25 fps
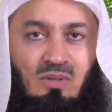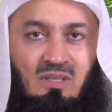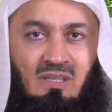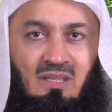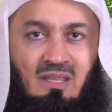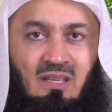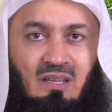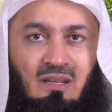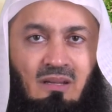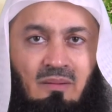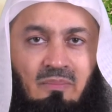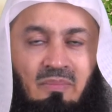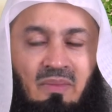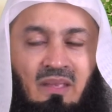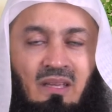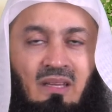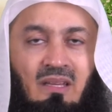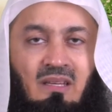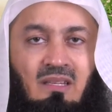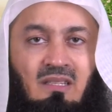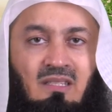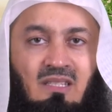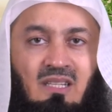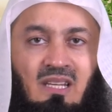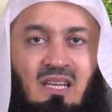was there
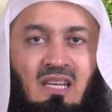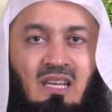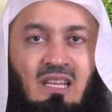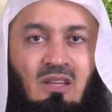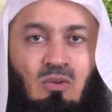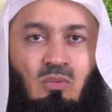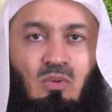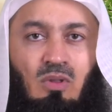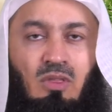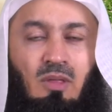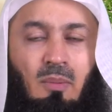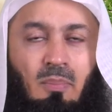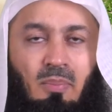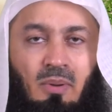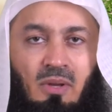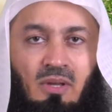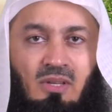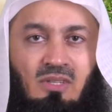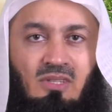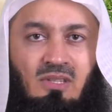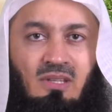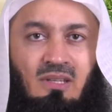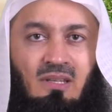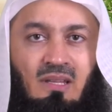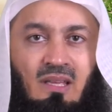dealing with a
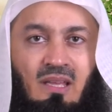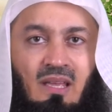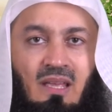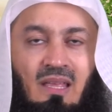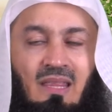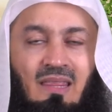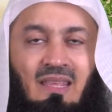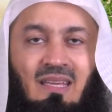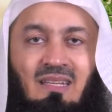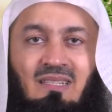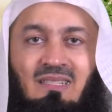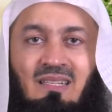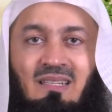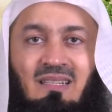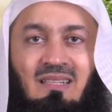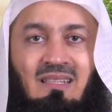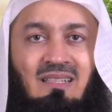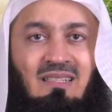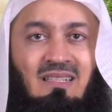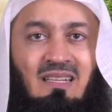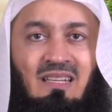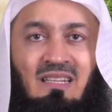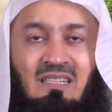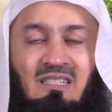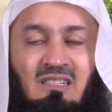person, they
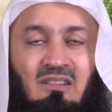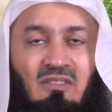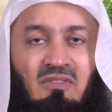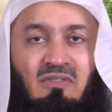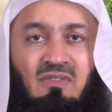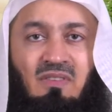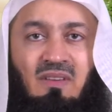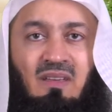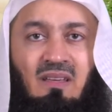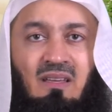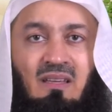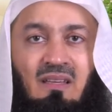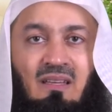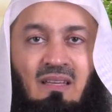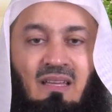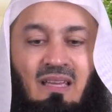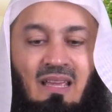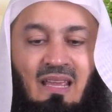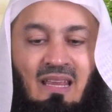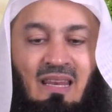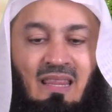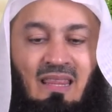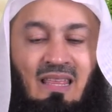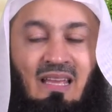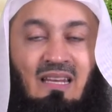didn't interfere
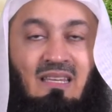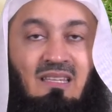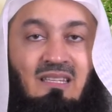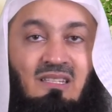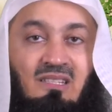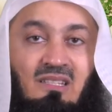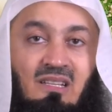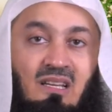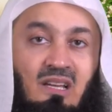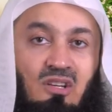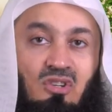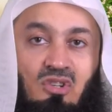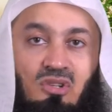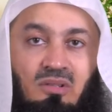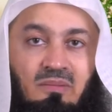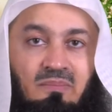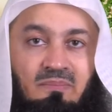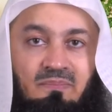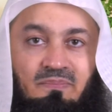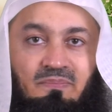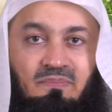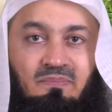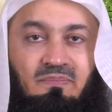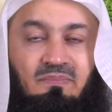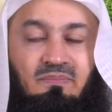in that discussion.
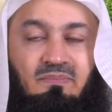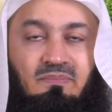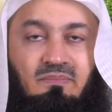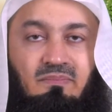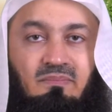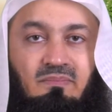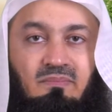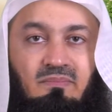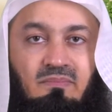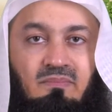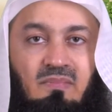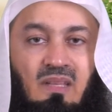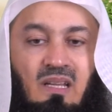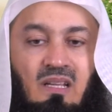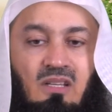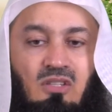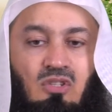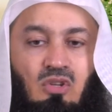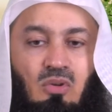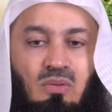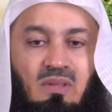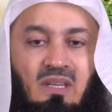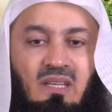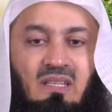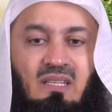
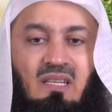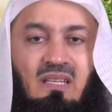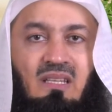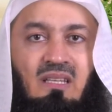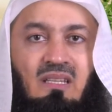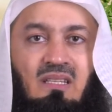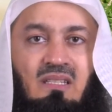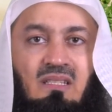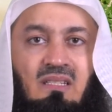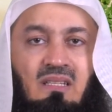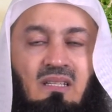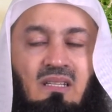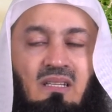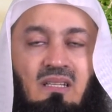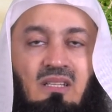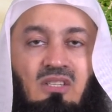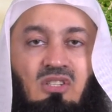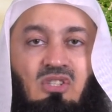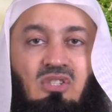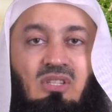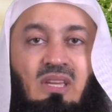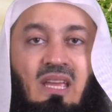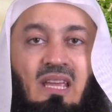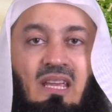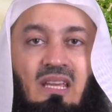So they didn't
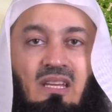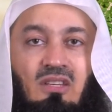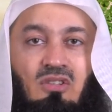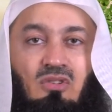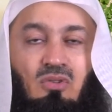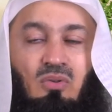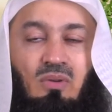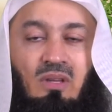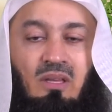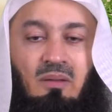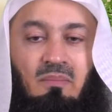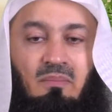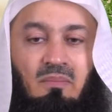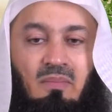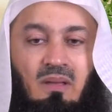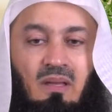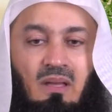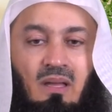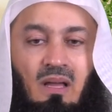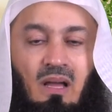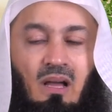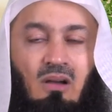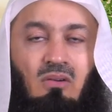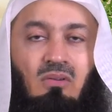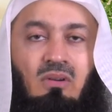say to him,
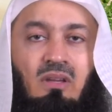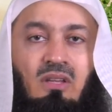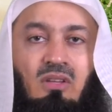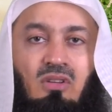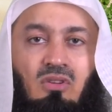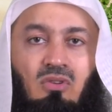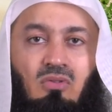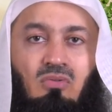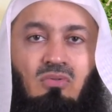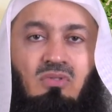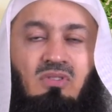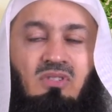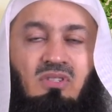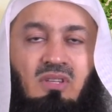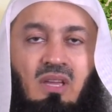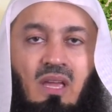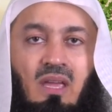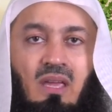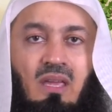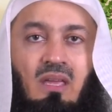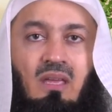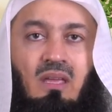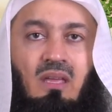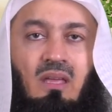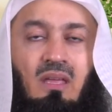"How can you
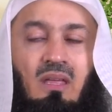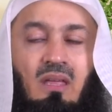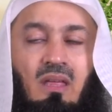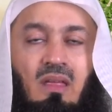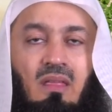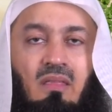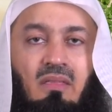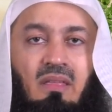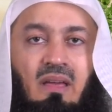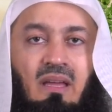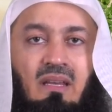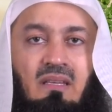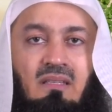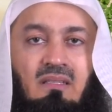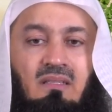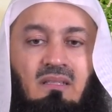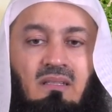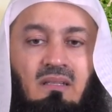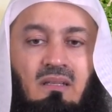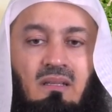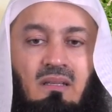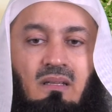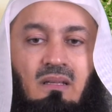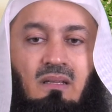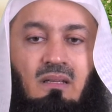say that
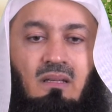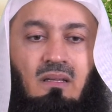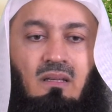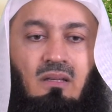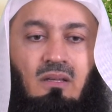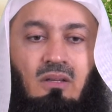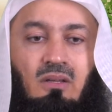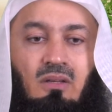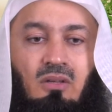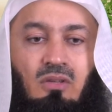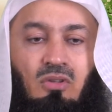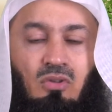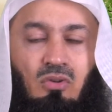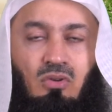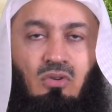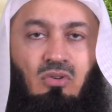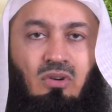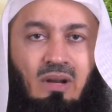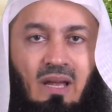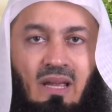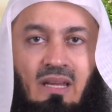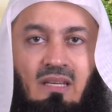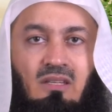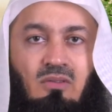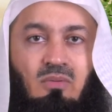you're
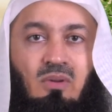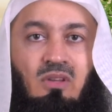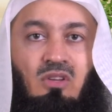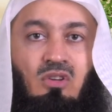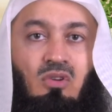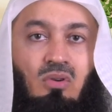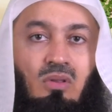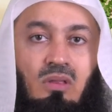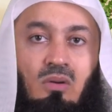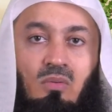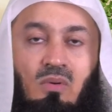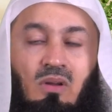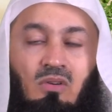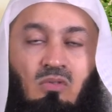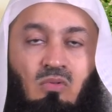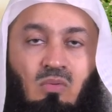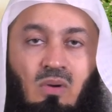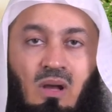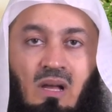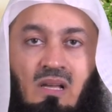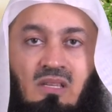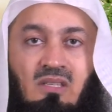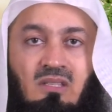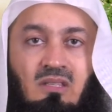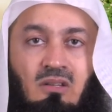right when you're the one
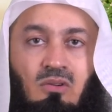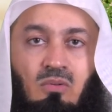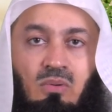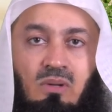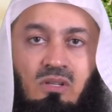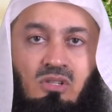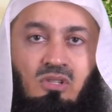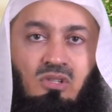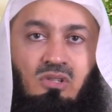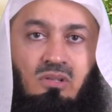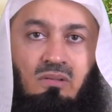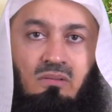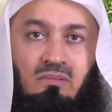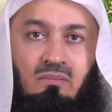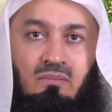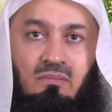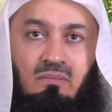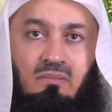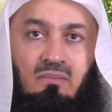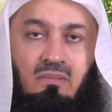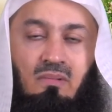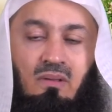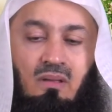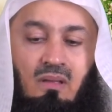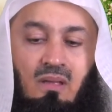who asked the question?"
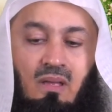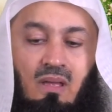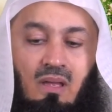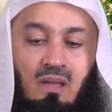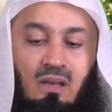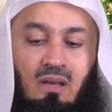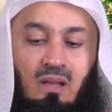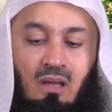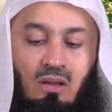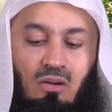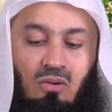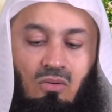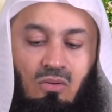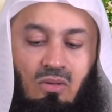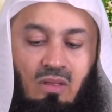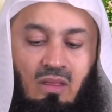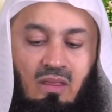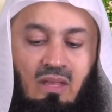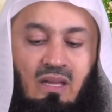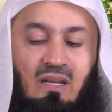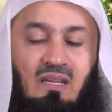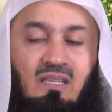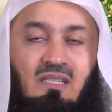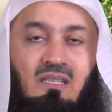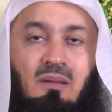Now,
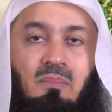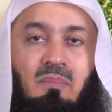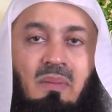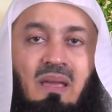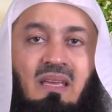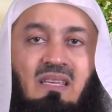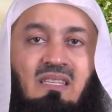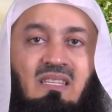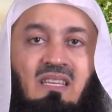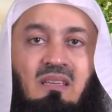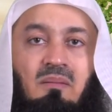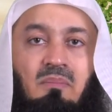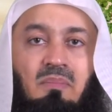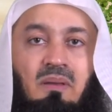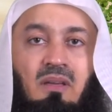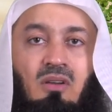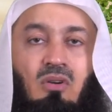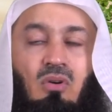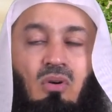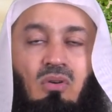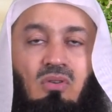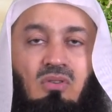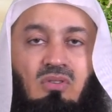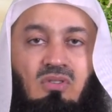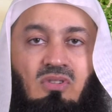that is amazing
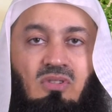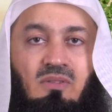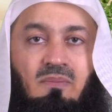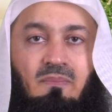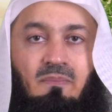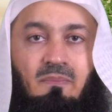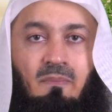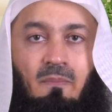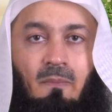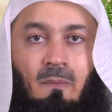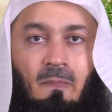because